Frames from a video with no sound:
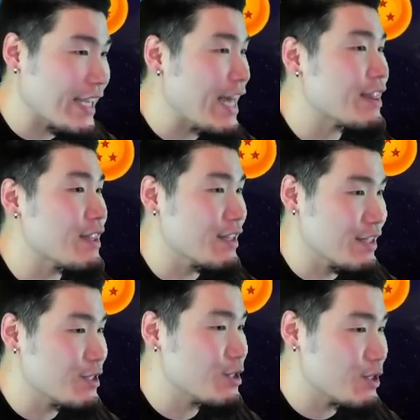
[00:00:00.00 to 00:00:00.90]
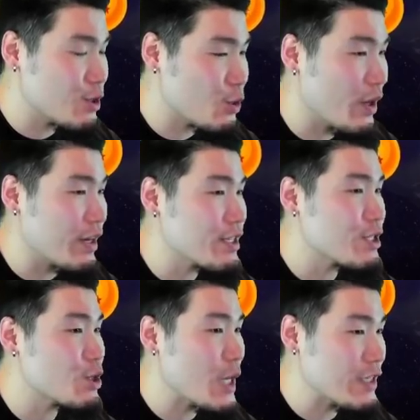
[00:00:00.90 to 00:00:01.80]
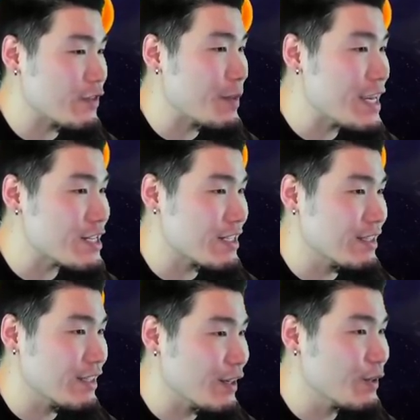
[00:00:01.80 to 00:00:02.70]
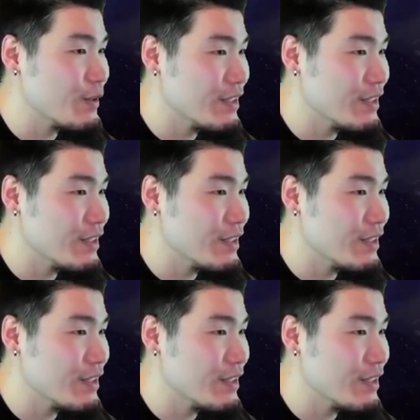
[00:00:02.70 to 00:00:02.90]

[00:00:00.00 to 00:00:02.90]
get the Trunks transformation, you know?